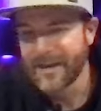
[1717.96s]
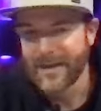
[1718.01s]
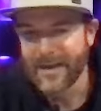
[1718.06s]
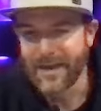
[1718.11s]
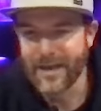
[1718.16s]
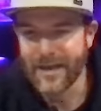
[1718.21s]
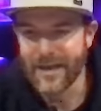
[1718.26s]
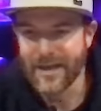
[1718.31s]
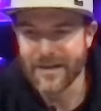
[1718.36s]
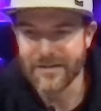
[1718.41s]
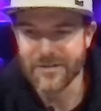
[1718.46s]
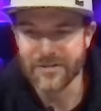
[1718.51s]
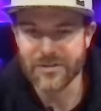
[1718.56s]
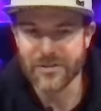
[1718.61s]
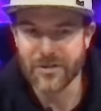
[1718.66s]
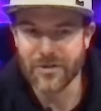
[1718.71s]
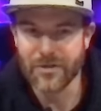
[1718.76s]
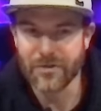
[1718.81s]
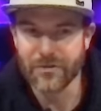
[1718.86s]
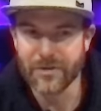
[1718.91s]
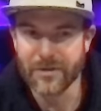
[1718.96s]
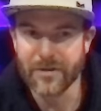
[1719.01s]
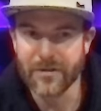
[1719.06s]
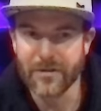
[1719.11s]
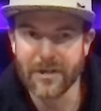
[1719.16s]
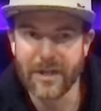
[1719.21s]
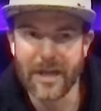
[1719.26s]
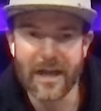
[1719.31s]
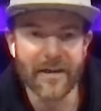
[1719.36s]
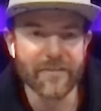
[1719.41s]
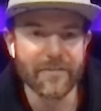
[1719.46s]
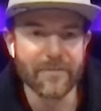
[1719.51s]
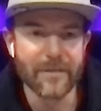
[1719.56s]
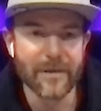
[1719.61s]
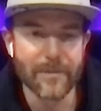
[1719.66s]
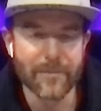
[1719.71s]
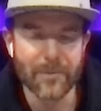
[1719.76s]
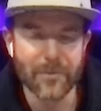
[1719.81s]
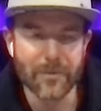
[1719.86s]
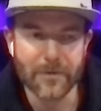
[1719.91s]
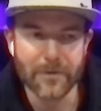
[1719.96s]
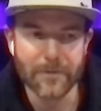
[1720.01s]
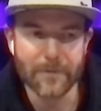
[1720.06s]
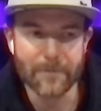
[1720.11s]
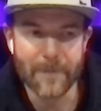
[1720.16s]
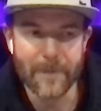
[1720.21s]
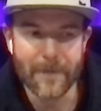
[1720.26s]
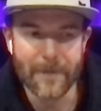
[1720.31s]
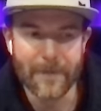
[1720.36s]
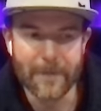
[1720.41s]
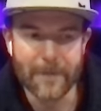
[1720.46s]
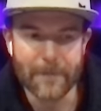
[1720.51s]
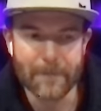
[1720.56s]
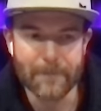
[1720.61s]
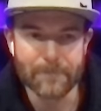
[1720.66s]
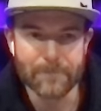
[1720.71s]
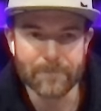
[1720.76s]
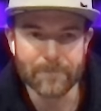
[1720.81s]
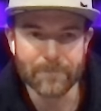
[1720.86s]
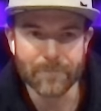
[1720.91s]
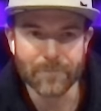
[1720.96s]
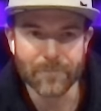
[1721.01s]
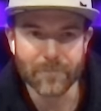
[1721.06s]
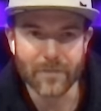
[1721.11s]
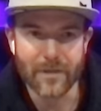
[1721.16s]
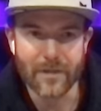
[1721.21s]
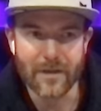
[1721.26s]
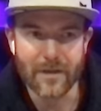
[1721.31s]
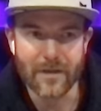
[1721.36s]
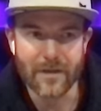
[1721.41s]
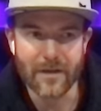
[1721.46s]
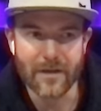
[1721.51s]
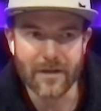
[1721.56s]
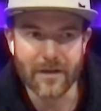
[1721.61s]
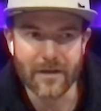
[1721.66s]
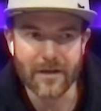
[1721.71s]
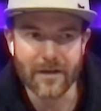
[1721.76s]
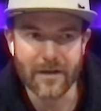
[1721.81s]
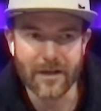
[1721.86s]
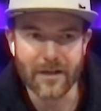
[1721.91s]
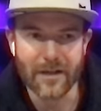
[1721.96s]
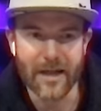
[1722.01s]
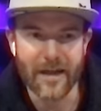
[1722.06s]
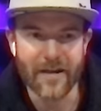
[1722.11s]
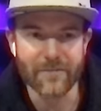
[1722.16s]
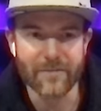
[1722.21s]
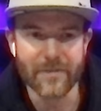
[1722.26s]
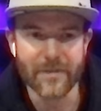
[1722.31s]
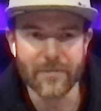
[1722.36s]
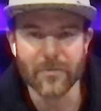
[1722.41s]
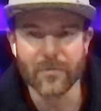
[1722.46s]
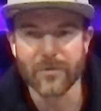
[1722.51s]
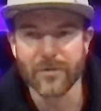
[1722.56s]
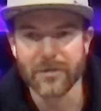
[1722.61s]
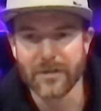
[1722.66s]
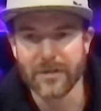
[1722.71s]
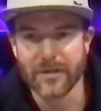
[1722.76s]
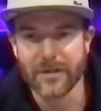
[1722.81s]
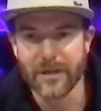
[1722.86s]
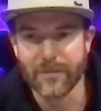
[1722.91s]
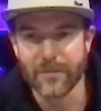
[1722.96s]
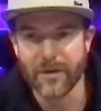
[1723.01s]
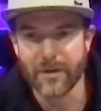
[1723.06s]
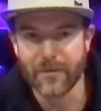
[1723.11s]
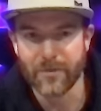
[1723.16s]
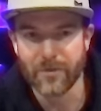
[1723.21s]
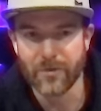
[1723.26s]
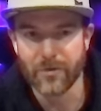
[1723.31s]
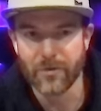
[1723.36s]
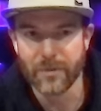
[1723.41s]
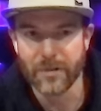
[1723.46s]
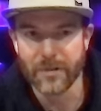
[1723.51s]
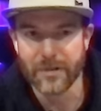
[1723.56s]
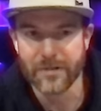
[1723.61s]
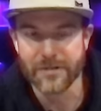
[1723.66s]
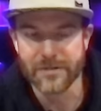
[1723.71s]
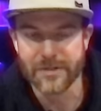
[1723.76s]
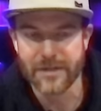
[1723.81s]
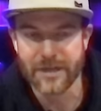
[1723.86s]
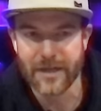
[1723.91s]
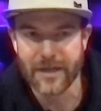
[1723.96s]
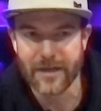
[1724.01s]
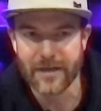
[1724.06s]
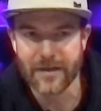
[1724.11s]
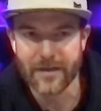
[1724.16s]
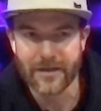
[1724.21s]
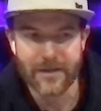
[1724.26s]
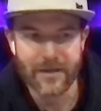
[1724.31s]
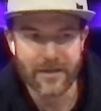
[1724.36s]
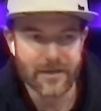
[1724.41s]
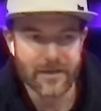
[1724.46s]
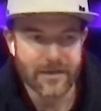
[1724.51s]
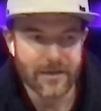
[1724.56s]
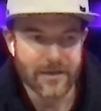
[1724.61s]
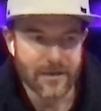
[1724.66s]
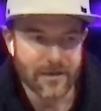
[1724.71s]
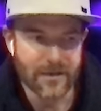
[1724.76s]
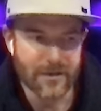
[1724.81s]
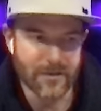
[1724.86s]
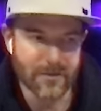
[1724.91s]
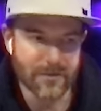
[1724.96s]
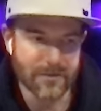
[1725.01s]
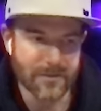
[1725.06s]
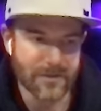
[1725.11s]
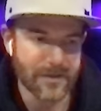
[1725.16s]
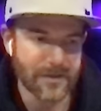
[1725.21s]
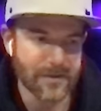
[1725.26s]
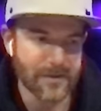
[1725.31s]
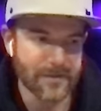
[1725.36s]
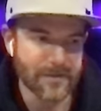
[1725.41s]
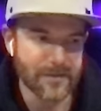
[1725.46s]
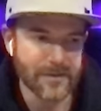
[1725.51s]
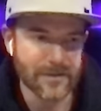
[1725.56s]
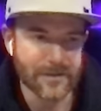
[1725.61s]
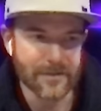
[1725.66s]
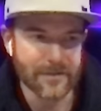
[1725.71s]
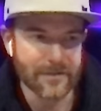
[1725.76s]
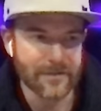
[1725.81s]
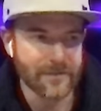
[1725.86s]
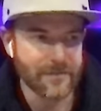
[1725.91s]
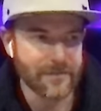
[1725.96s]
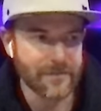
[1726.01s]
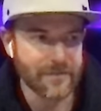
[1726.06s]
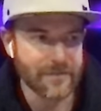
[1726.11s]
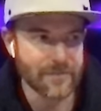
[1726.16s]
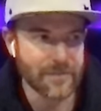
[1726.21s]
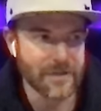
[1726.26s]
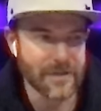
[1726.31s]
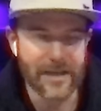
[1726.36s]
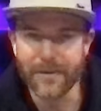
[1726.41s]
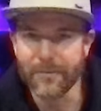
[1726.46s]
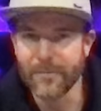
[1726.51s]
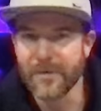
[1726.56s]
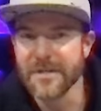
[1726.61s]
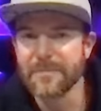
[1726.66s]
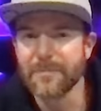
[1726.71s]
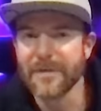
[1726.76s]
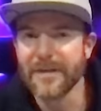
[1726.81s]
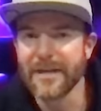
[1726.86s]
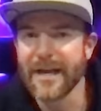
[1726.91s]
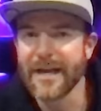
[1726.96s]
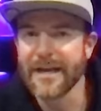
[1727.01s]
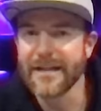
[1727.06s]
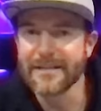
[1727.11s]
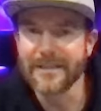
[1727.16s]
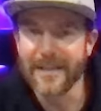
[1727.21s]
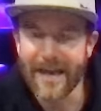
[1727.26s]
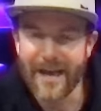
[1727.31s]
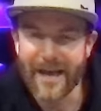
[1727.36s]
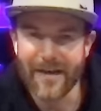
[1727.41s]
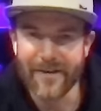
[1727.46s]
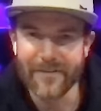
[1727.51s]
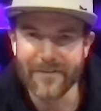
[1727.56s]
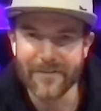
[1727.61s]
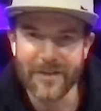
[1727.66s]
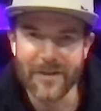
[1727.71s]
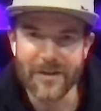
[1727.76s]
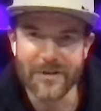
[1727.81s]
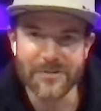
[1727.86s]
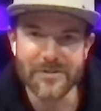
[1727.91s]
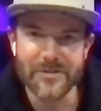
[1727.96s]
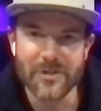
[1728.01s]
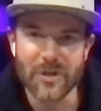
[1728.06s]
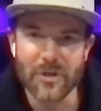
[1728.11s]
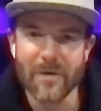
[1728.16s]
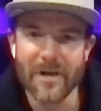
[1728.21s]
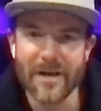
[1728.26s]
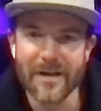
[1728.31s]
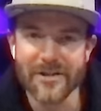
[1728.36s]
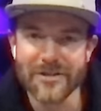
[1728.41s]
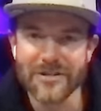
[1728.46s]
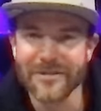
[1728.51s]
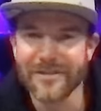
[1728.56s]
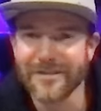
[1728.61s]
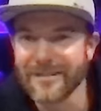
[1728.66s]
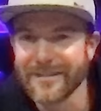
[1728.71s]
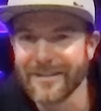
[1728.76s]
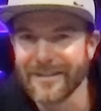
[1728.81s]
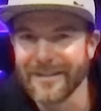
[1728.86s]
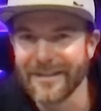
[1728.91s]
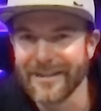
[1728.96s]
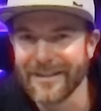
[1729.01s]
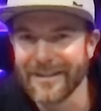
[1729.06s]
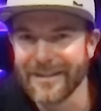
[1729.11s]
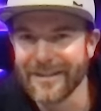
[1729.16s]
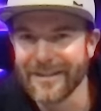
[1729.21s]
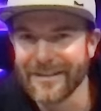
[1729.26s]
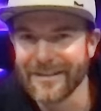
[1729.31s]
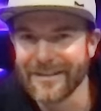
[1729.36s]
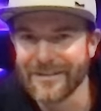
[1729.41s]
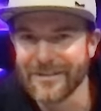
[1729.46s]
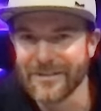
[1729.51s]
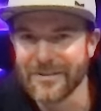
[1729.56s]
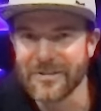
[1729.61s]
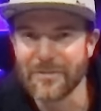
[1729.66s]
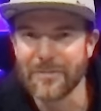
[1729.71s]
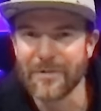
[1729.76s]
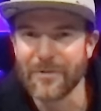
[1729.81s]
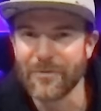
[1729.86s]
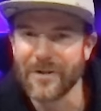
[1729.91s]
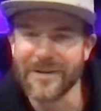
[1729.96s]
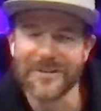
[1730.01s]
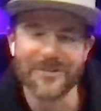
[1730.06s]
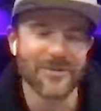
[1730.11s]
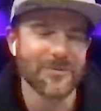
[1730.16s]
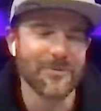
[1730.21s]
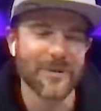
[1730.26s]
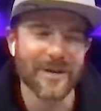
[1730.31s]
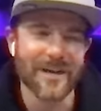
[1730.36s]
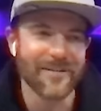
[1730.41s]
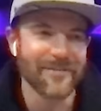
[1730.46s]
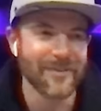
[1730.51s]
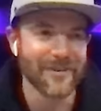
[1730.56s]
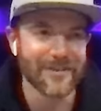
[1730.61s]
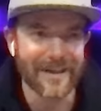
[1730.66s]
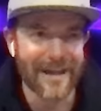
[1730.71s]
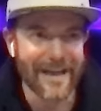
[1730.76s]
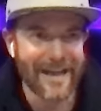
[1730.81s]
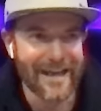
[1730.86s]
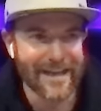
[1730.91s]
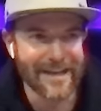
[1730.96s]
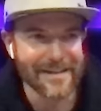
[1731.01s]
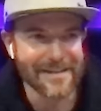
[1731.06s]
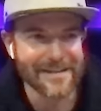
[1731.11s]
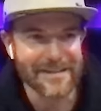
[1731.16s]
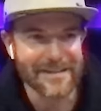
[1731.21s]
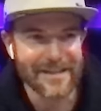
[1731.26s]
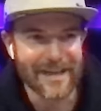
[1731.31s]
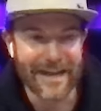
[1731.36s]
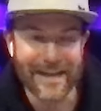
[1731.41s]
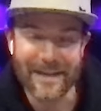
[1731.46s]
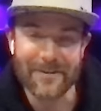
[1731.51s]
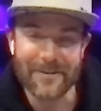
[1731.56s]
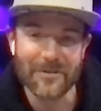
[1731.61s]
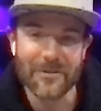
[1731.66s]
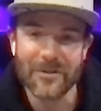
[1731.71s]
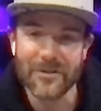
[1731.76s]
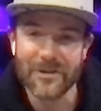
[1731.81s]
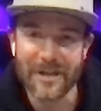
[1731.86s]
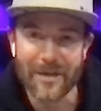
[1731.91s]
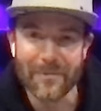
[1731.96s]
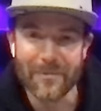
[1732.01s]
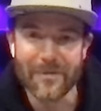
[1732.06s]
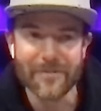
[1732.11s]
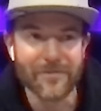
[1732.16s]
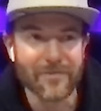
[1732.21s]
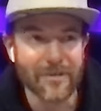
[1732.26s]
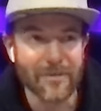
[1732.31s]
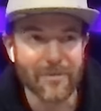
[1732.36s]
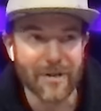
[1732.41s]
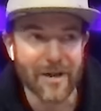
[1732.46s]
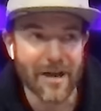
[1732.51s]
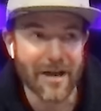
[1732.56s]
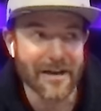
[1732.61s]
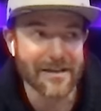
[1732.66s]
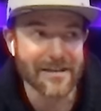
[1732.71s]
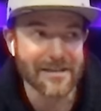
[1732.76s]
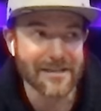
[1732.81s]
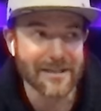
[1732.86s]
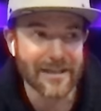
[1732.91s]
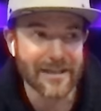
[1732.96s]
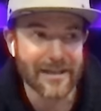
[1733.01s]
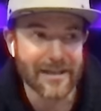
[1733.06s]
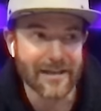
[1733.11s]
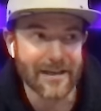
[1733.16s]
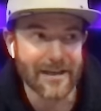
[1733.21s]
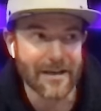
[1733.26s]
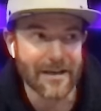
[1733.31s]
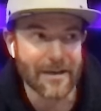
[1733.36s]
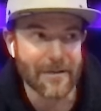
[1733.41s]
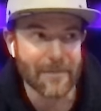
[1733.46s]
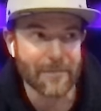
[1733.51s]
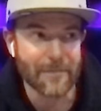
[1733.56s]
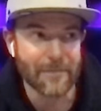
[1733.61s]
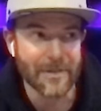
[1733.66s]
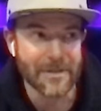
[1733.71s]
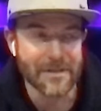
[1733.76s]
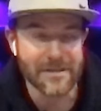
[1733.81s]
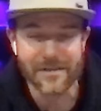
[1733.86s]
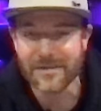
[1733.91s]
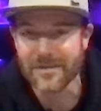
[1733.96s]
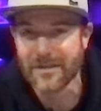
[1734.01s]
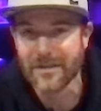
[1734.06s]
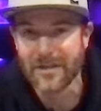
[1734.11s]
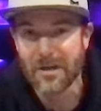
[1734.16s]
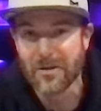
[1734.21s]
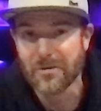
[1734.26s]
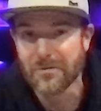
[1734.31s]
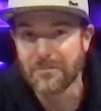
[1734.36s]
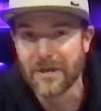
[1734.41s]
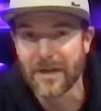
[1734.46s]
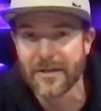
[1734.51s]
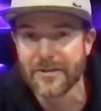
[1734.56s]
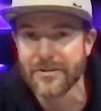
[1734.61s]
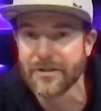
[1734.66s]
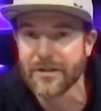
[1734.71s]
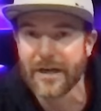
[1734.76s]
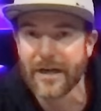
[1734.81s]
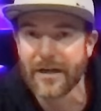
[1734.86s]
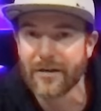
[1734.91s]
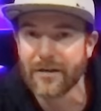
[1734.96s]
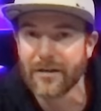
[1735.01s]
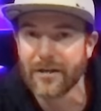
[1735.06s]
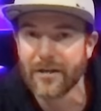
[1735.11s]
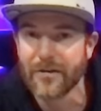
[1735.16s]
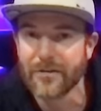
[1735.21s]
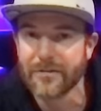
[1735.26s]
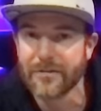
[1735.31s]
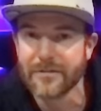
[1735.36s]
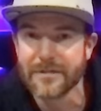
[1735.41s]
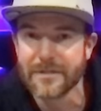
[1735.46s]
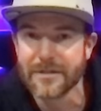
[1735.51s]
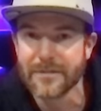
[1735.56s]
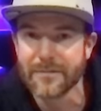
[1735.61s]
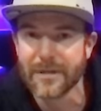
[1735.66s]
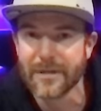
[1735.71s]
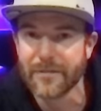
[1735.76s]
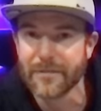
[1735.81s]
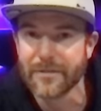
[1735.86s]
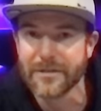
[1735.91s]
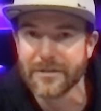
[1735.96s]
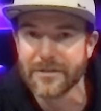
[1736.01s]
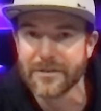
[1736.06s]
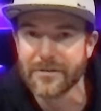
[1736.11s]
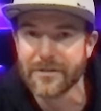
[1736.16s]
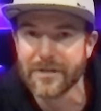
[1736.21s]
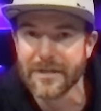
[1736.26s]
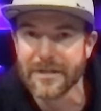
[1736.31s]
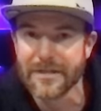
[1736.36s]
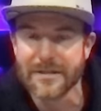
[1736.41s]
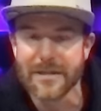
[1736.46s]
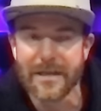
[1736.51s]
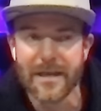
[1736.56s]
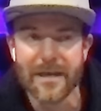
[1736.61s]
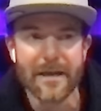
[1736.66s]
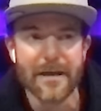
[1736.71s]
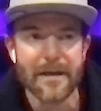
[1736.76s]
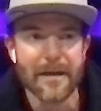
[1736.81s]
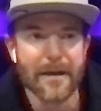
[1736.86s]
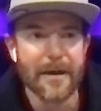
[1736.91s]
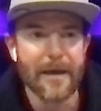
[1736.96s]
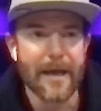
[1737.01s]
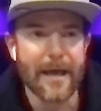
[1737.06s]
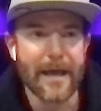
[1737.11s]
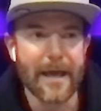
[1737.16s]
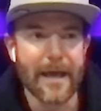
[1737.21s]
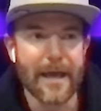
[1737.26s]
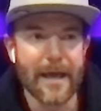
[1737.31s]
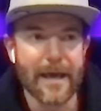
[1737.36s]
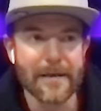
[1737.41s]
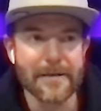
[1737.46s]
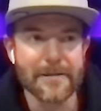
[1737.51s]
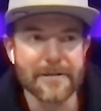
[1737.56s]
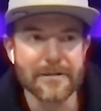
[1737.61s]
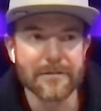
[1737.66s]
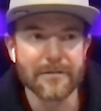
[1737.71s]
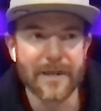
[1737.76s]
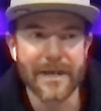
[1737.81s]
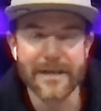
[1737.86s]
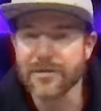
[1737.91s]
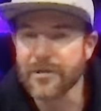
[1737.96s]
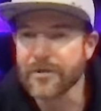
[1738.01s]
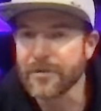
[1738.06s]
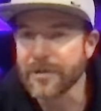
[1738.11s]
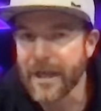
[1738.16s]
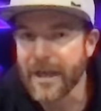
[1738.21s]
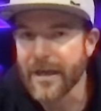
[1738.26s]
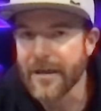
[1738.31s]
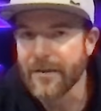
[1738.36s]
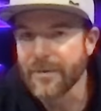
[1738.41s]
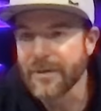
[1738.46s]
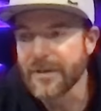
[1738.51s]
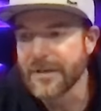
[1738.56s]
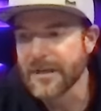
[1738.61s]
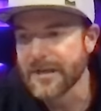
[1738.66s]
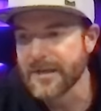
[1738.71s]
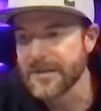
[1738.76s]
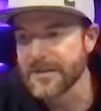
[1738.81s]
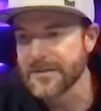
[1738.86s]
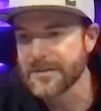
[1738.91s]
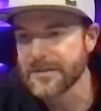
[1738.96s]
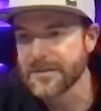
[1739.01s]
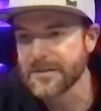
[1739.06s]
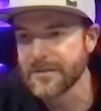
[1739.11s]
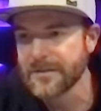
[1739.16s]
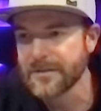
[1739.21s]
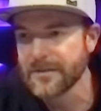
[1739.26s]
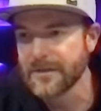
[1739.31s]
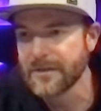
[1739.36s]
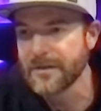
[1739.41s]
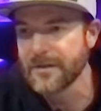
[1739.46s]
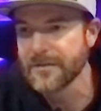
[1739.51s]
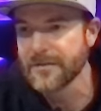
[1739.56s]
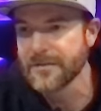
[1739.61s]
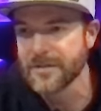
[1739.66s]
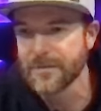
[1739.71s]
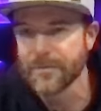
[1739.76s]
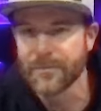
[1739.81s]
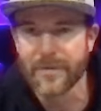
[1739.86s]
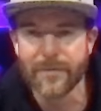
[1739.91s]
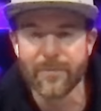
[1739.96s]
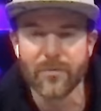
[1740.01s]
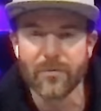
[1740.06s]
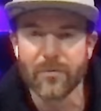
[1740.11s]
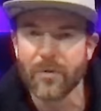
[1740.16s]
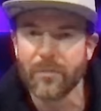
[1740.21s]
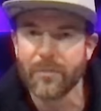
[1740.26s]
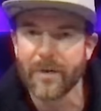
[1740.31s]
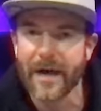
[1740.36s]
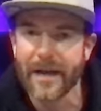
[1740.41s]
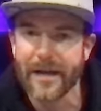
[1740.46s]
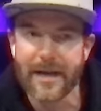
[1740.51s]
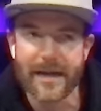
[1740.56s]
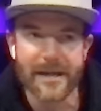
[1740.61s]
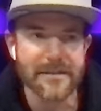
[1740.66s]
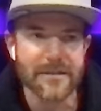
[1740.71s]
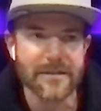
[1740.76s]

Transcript: and so you know a lot of people um, uh, a lot of people will look at my room and they'll say oh you know the, be must be nice to have you know so much uh, just to be rich or whatever and i get where they're coming from but honestly um, this is a loan i took out a loan to be able to do this and that's okay because you know some people will buy nice